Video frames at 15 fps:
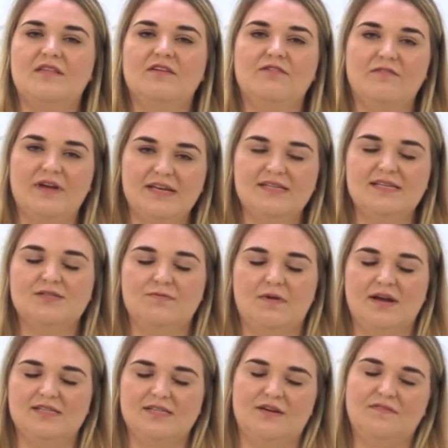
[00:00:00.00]
the greatest
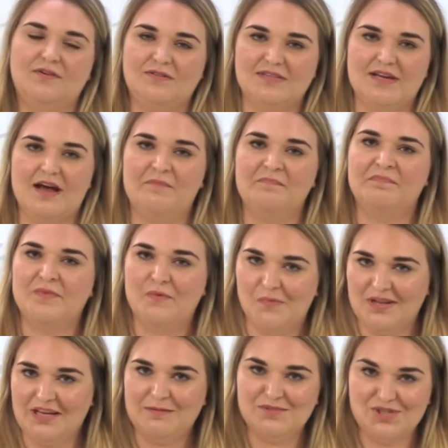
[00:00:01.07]
writer of all time,
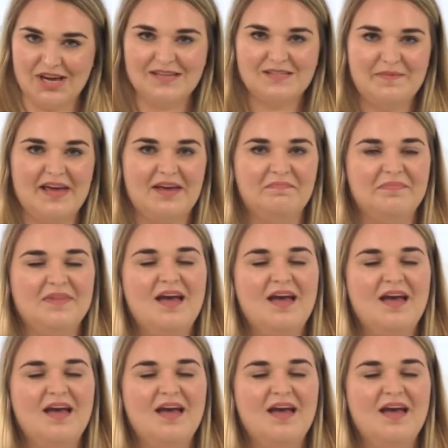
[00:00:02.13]
William Shakespeare,